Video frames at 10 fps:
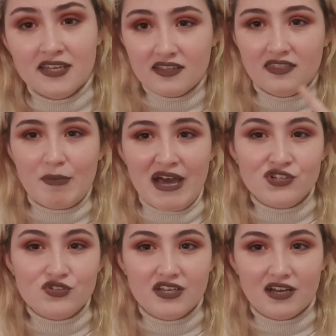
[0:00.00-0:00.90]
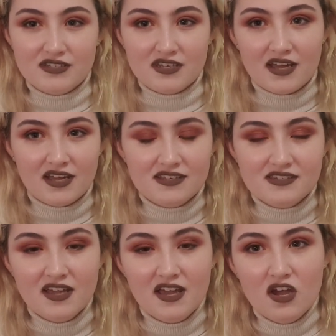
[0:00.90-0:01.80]
And in the pantry
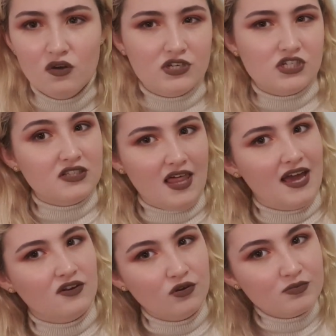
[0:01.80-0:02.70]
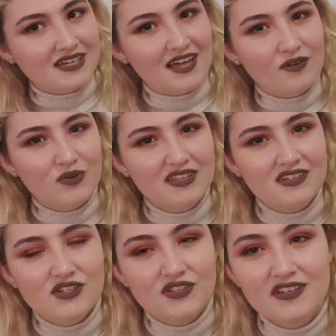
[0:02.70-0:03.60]
downstairs, which lined up together with
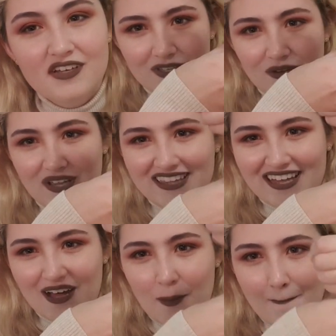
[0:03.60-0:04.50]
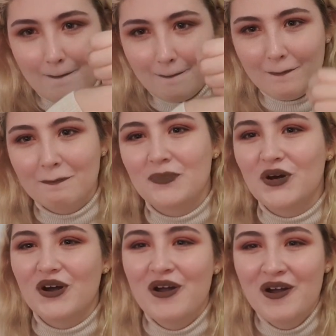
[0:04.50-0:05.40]
each other, you know, like that but